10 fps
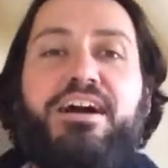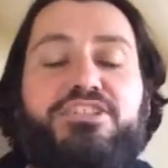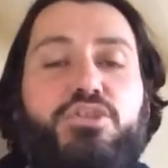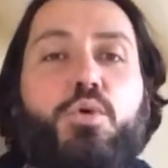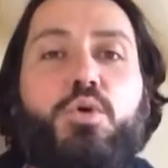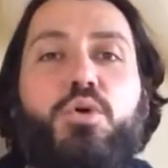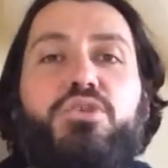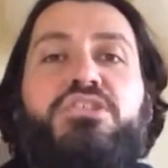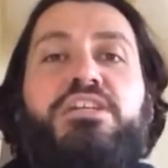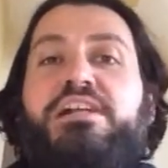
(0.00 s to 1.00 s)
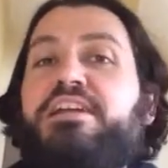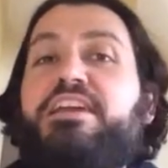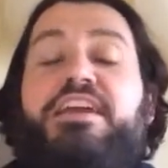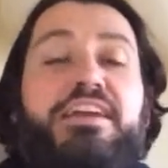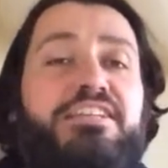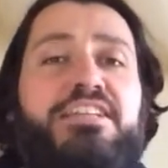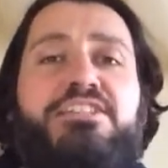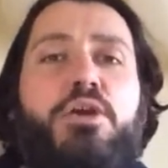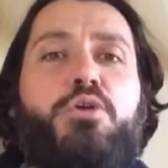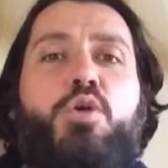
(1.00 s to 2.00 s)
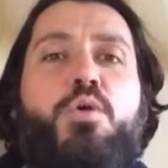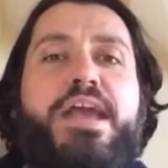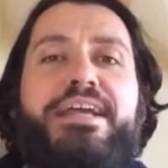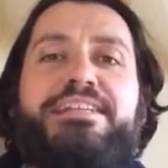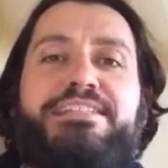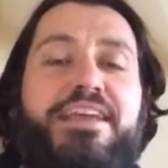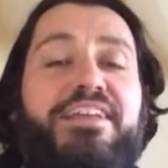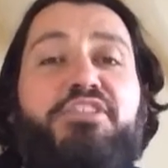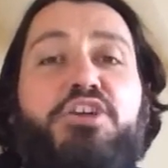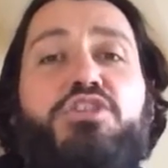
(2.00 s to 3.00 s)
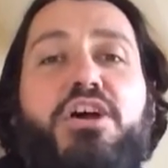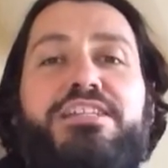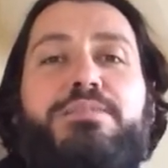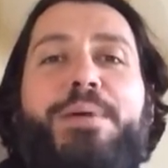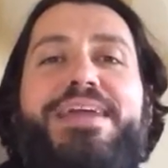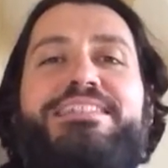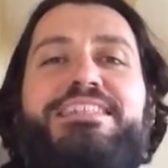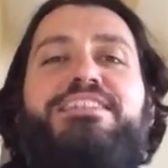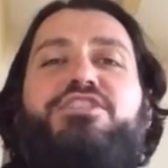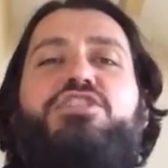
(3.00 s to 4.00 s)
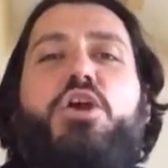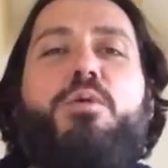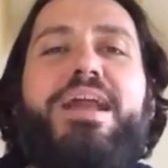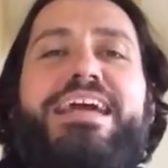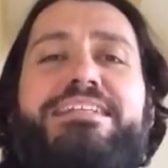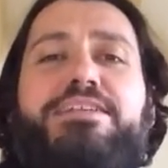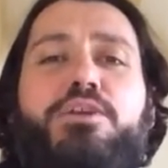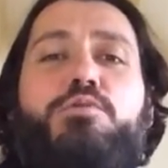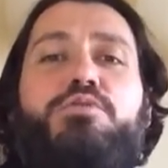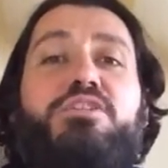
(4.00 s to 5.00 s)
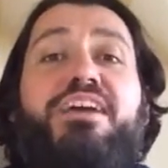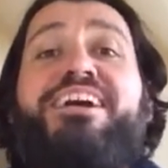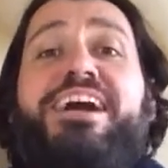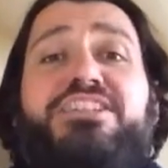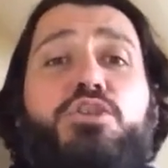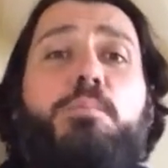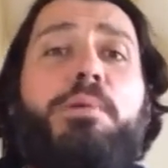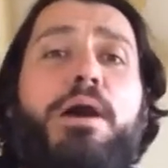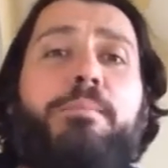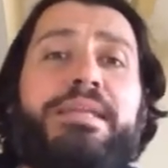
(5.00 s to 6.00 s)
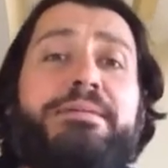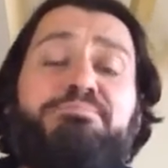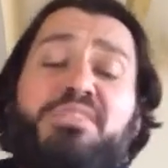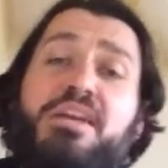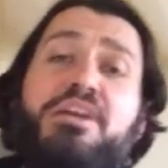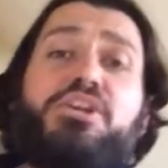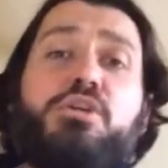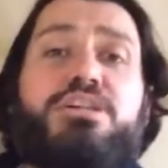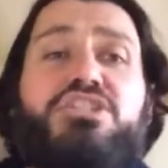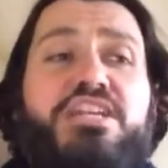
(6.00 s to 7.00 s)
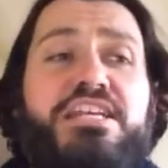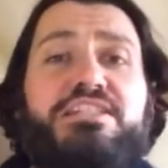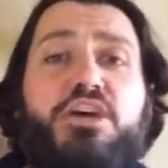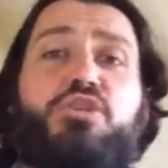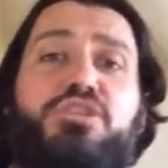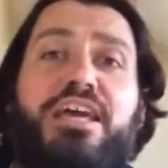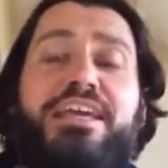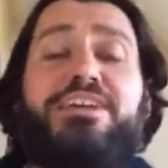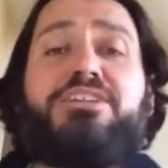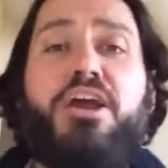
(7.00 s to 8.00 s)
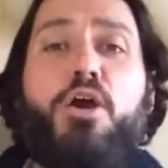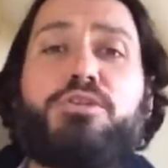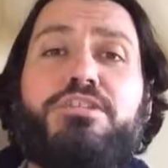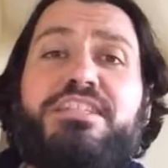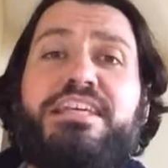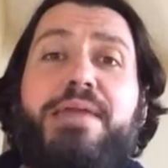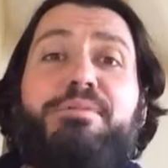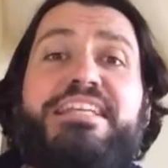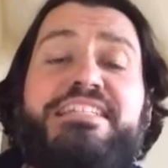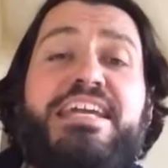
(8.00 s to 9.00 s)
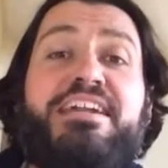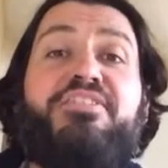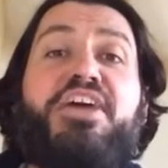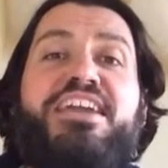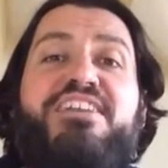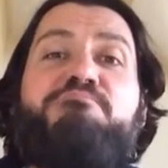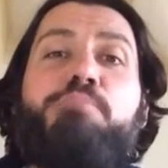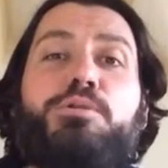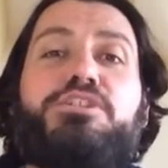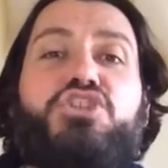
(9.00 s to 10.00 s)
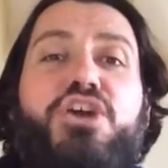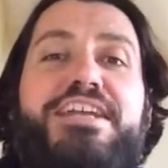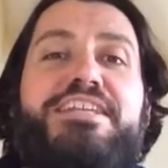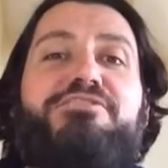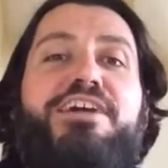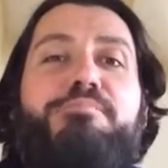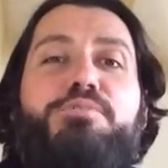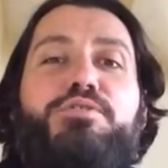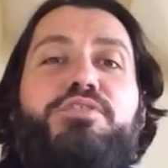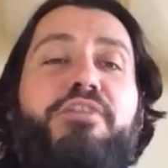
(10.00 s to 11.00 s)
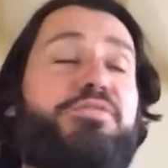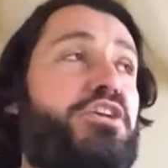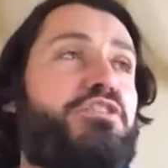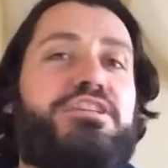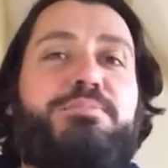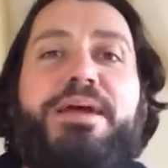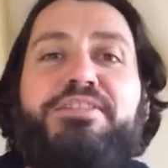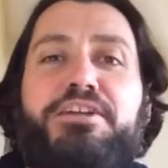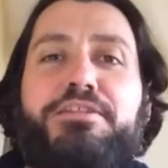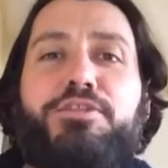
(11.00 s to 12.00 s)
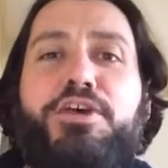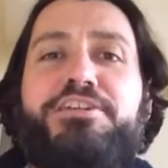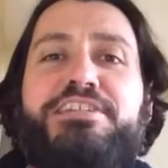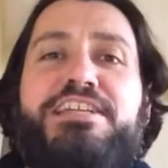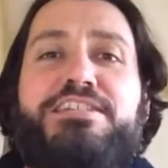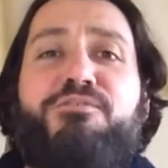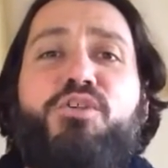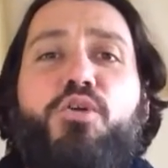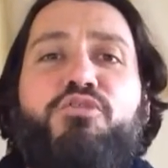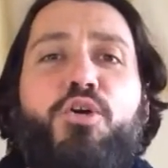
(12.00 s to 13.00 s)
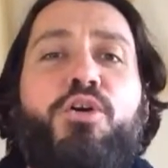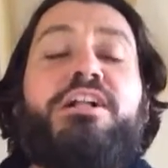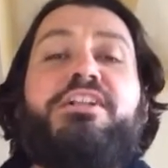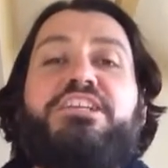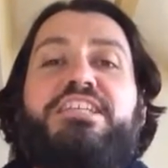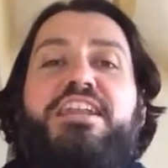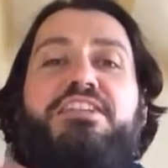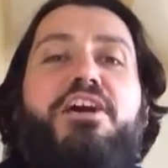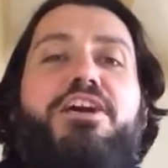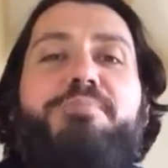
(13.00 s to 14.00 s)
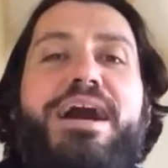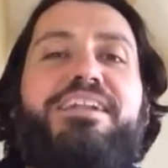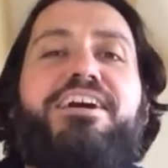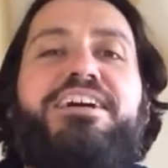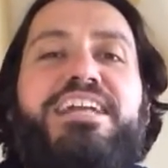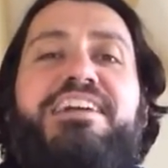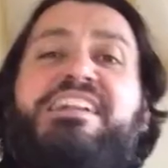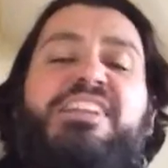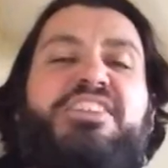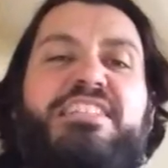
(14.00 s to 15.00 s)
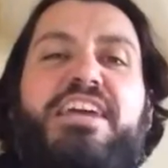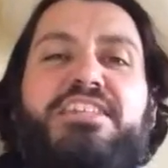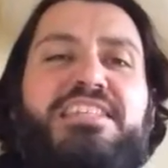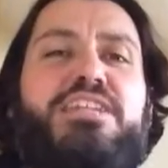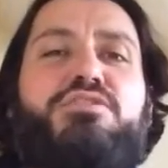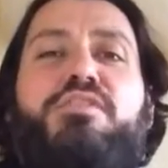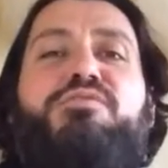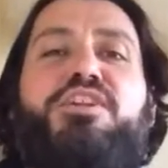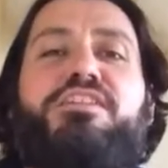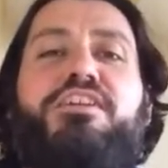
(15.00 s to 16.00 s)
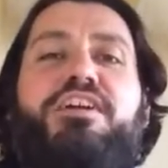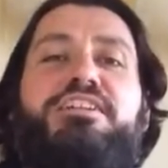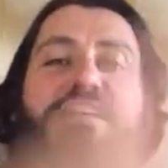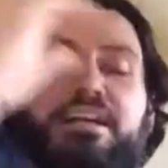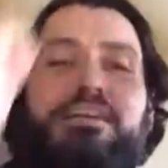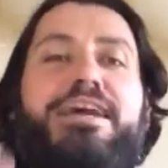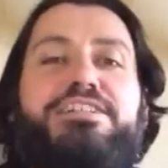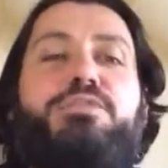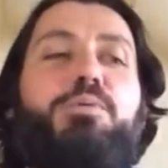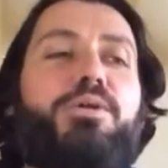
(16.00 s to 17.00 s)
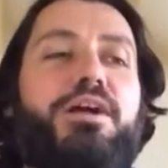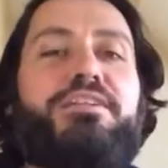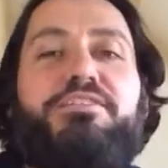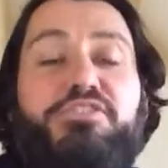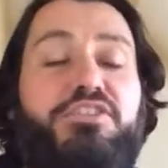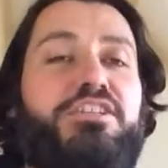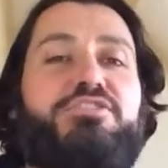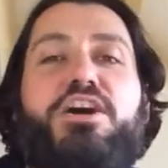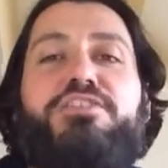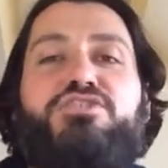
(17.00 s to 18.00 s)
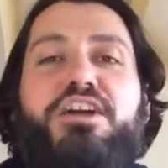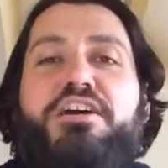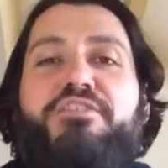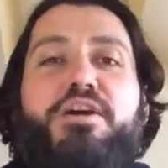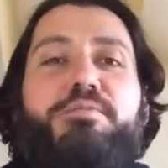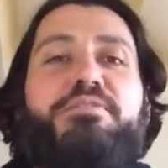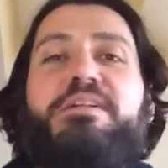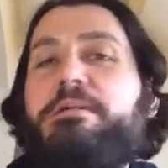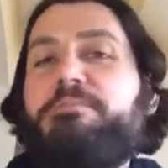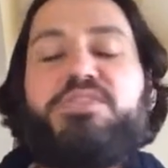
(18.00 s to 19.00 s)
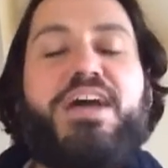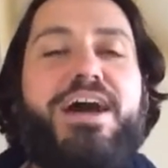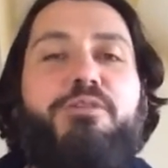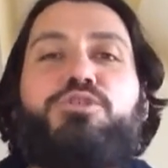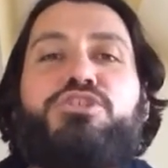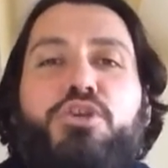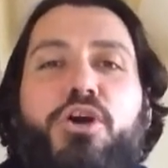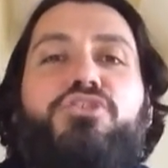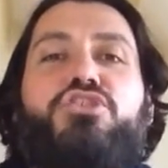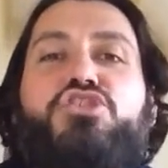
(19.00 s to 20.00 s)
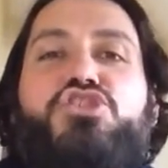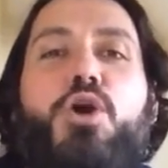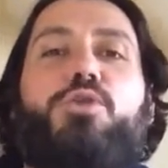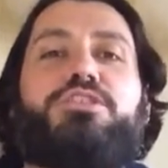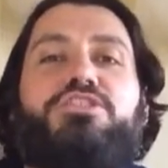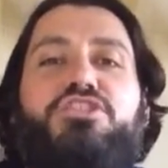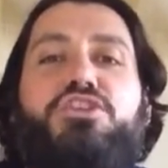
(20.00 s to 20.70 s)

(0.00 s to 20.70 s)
scores. He's so quick. Those tight spaces, he does so well, executes superbly. The question is, though, could they hold on to the game? And they did. They even pulled a training ground move that you'd expect the under-13s to fall for. Let's get a 9-man line out. Let's get the centre at the front of the line, catch the ball and dive straight over. I mean, that was not shoulder to